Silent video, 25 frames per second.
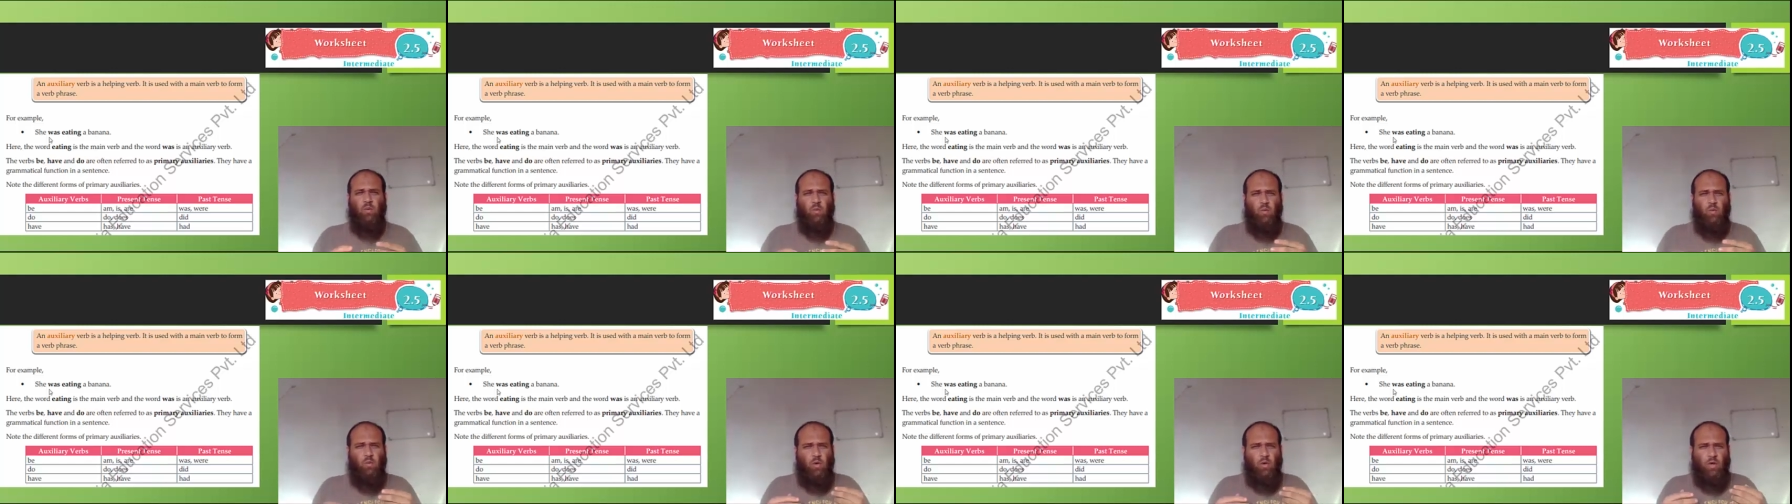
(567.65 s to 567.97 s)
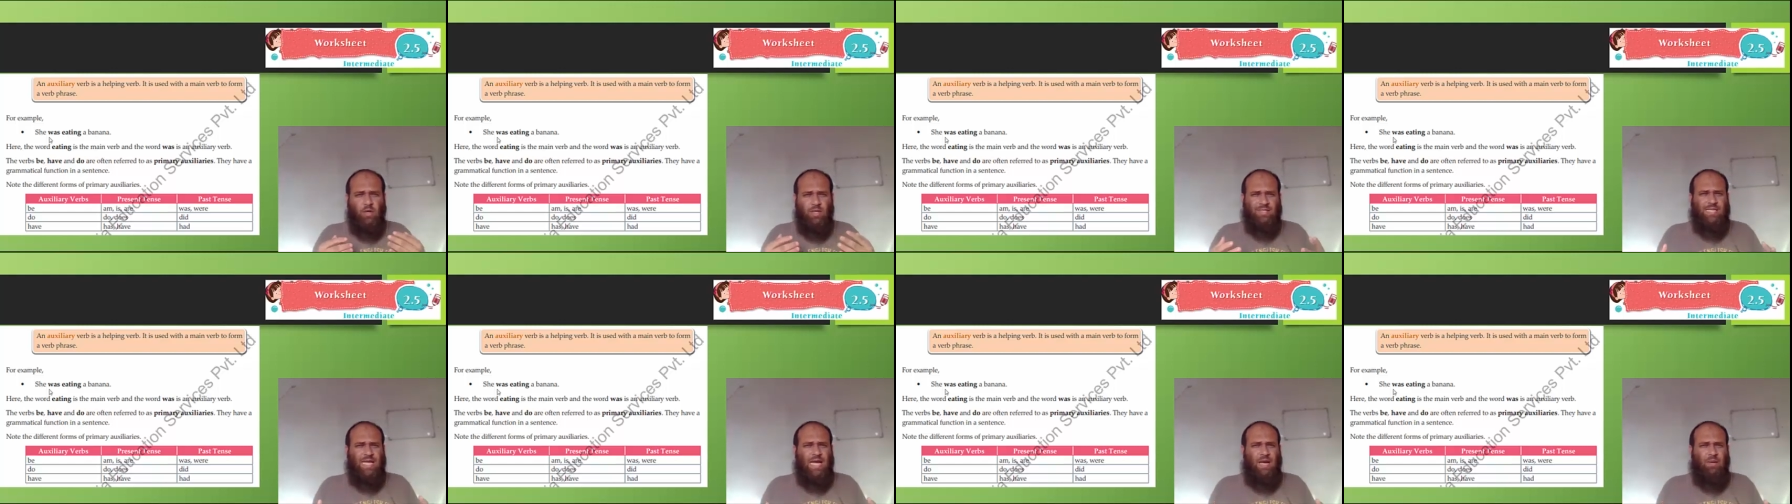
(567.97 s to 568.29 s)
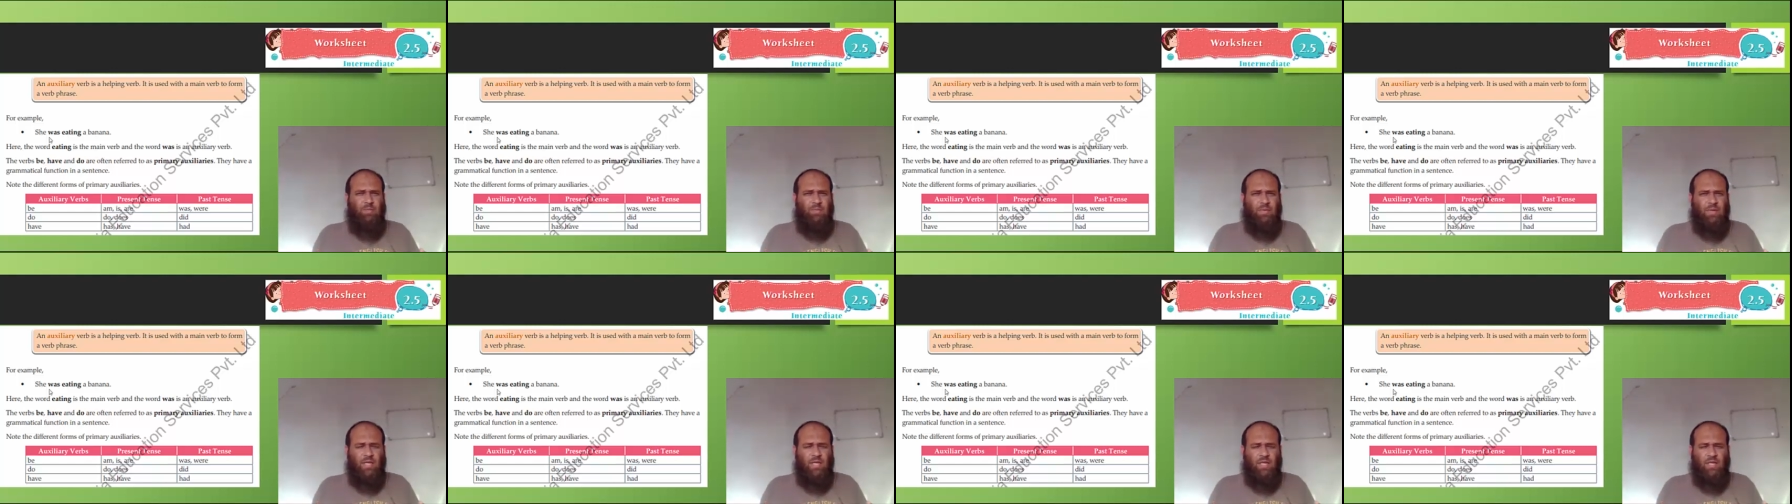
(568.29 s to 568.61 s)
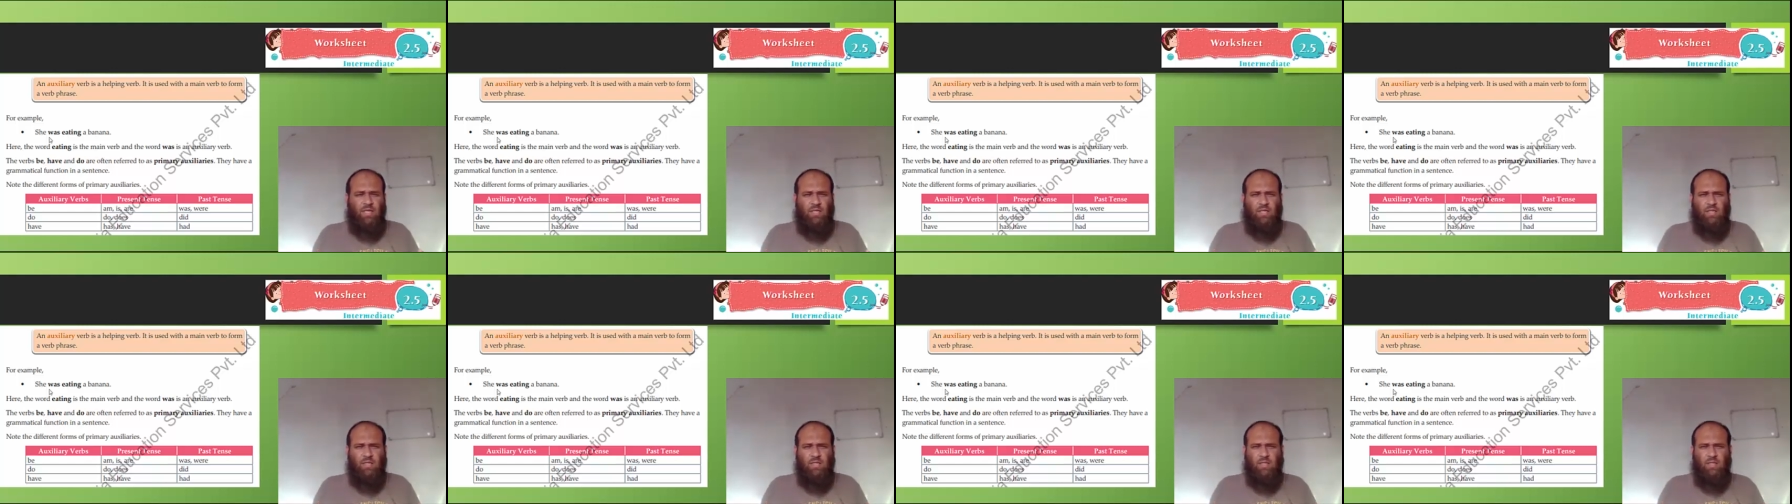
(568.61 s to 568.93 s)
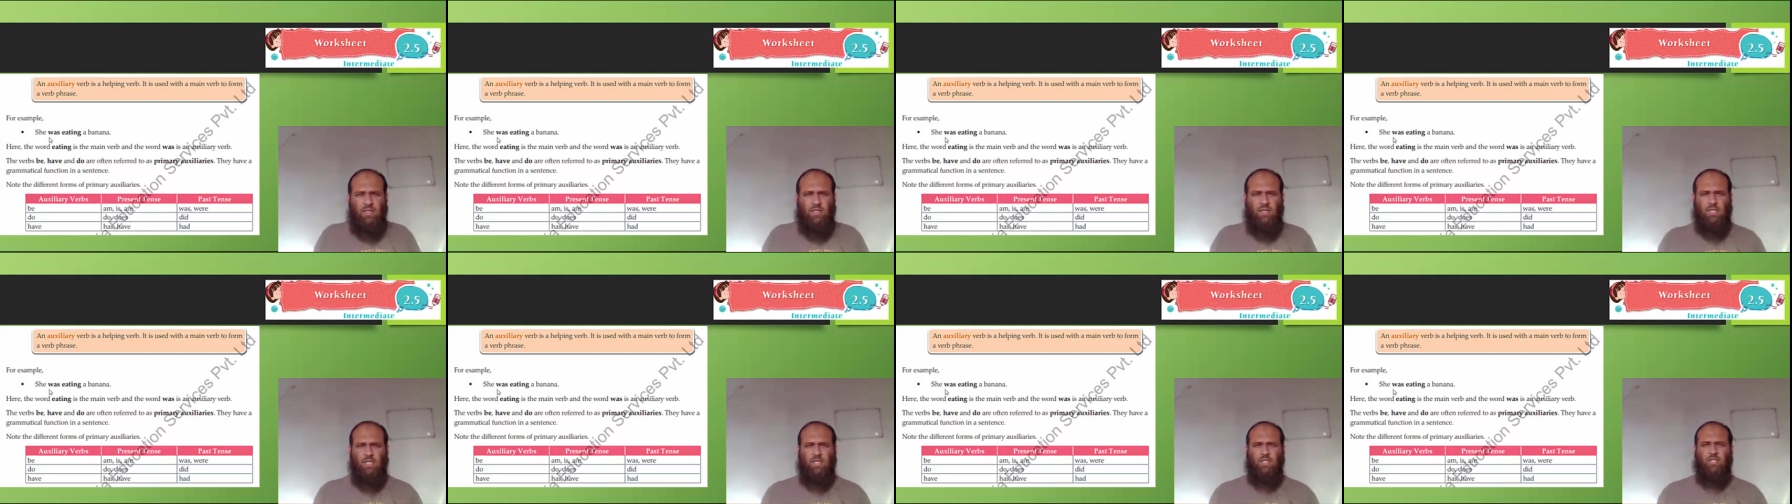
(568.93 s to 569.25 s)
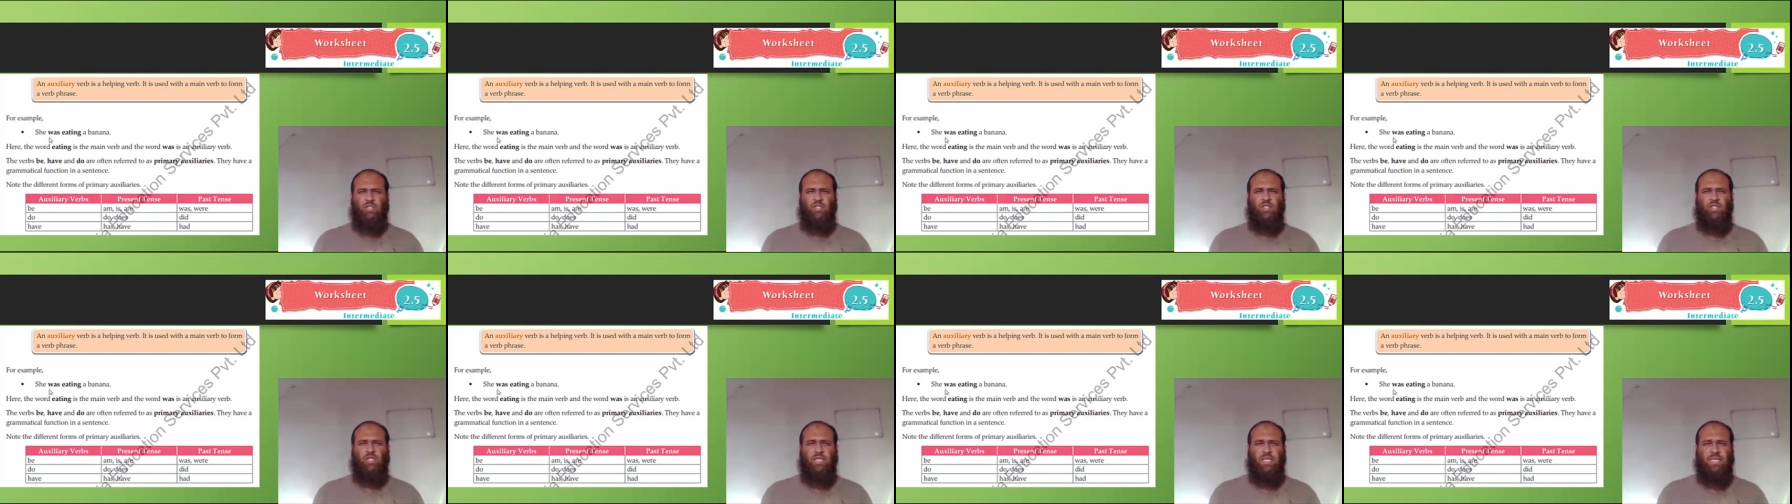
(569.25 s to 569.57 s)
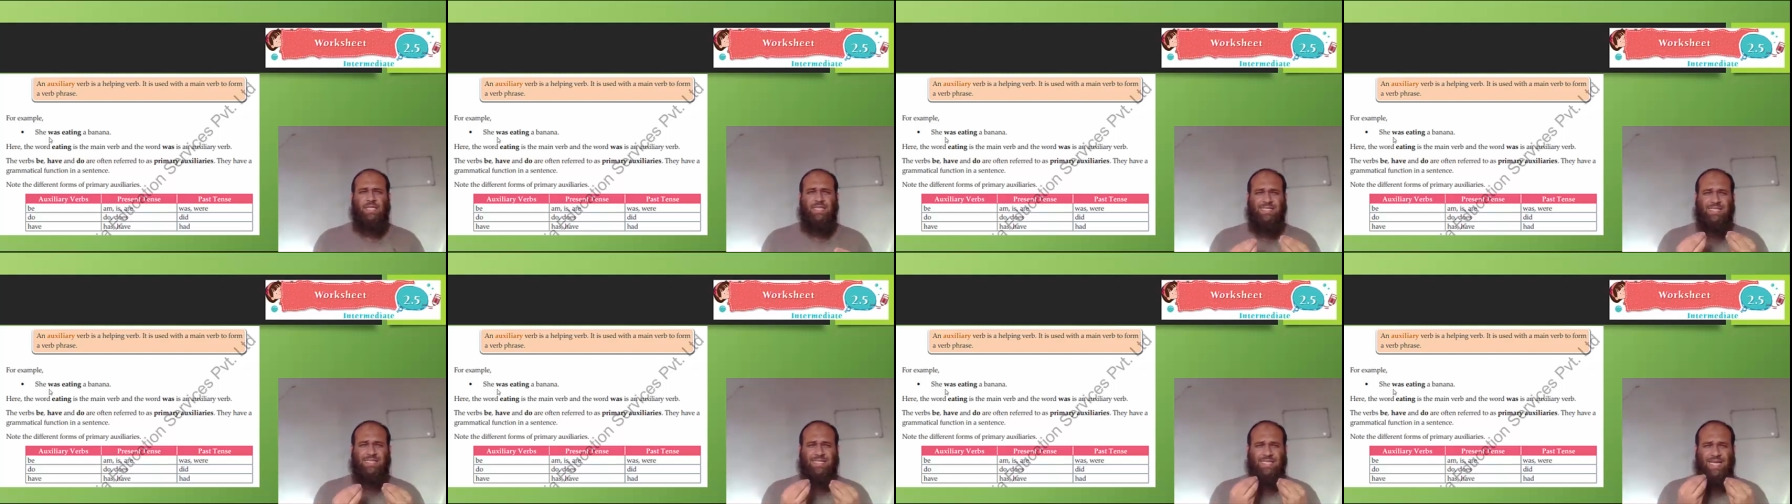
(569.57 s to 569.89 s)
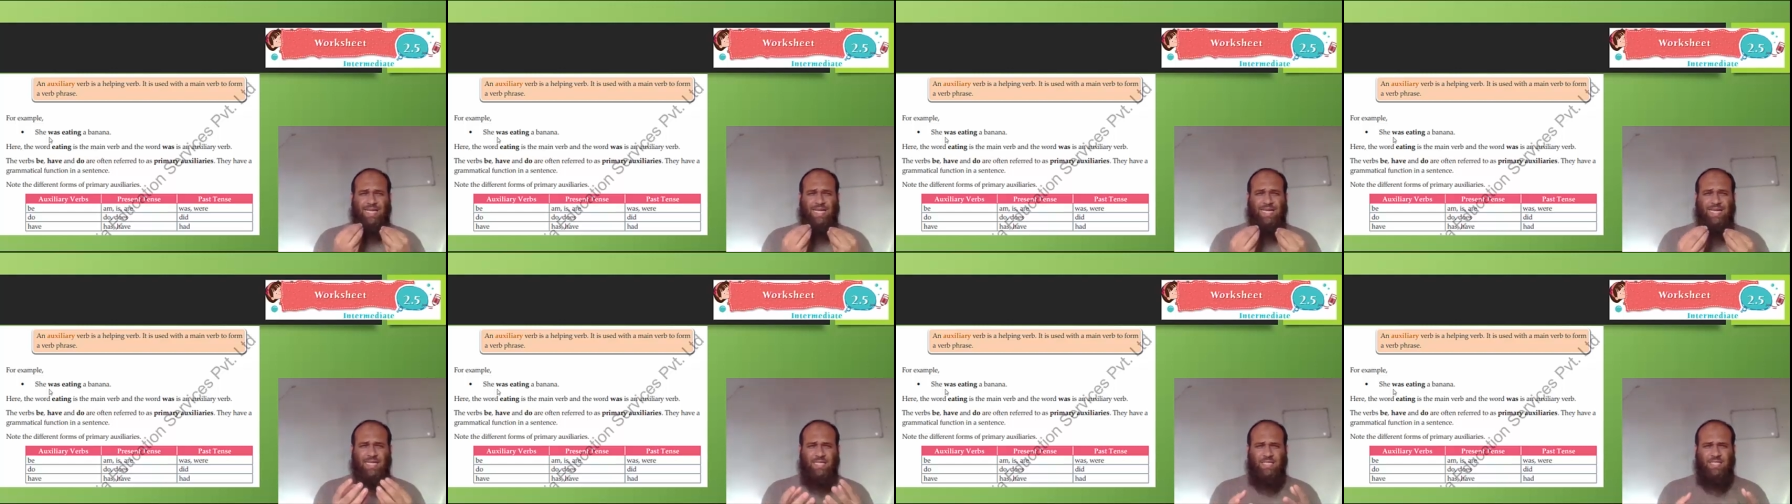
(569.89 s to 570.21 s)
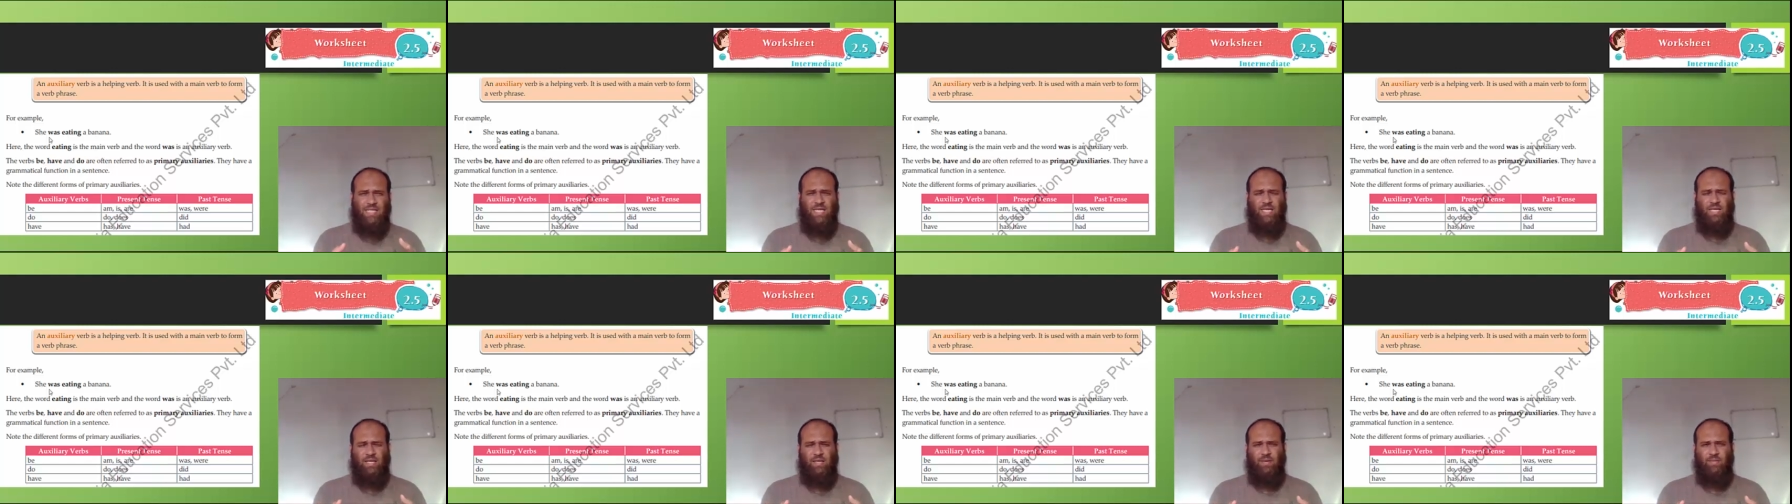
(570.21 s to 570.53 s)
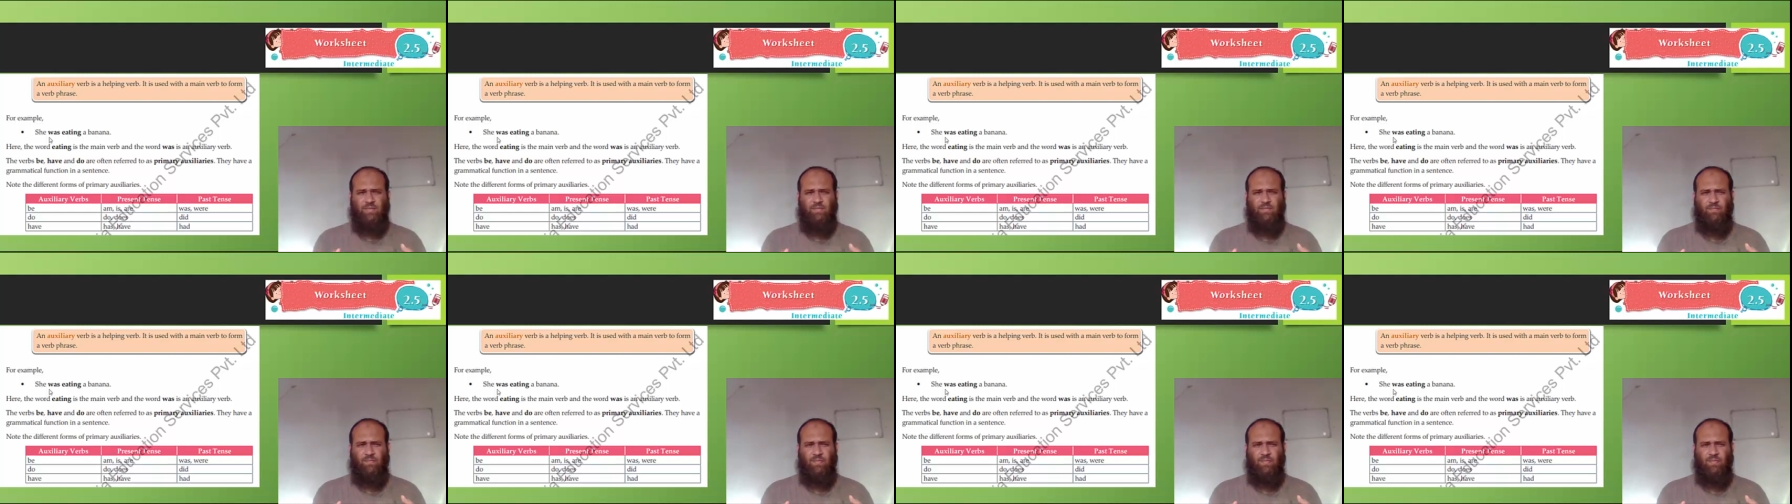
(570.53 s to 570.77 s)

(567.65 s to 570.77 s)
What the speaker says: What is happening? She is eating.